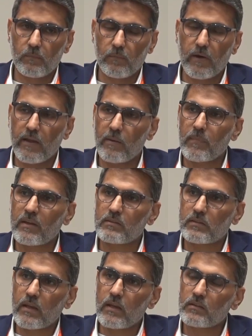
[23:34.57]
Why am I
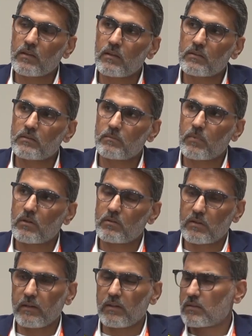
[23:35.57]
saying this?
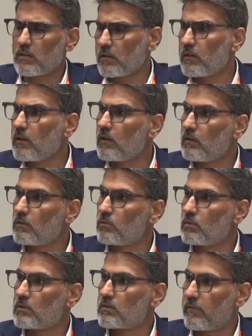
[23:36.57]
Because I disagree
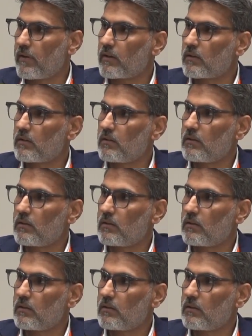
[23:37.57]
to this fact,